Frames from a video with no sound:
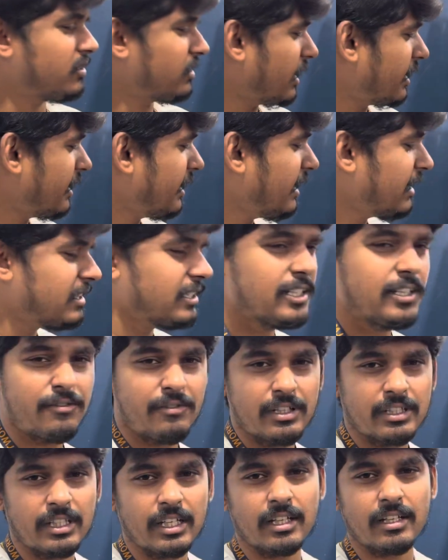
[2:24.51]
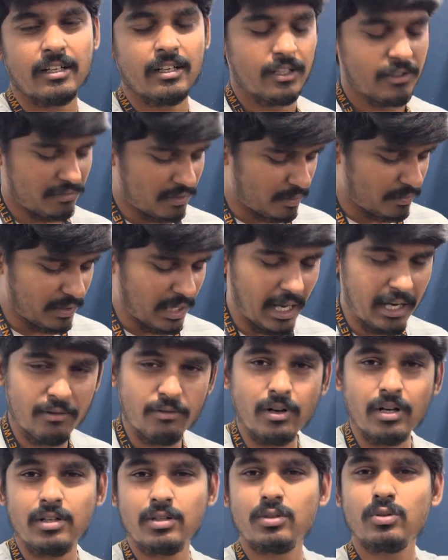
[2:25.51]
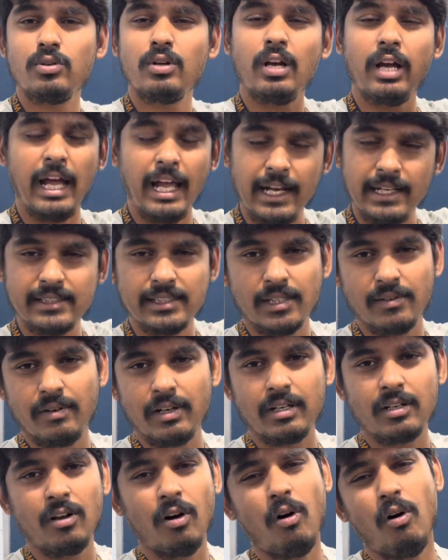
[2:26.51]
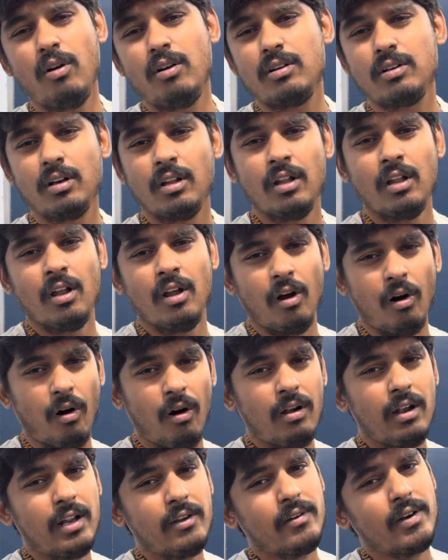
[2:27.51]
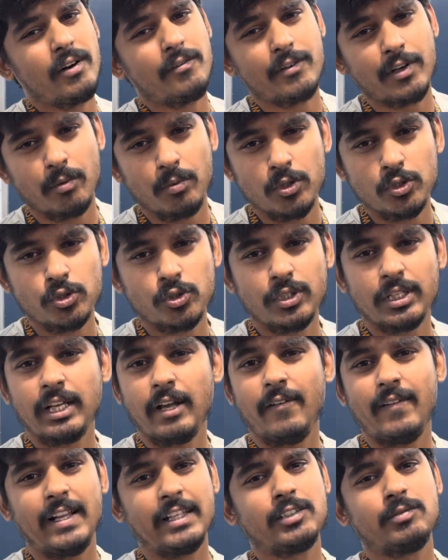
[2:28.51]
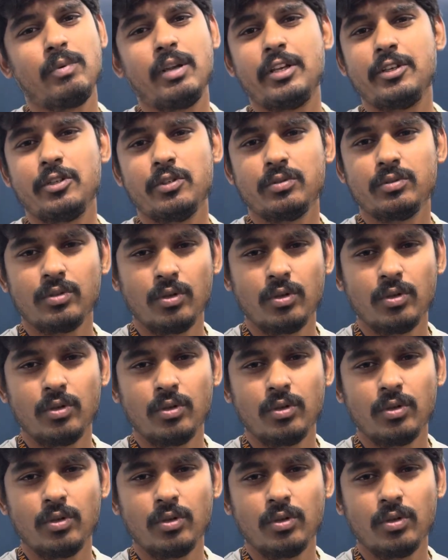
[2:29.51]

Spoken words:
and each and everything from L1 to L7, all level of troubleshooting I will explain you.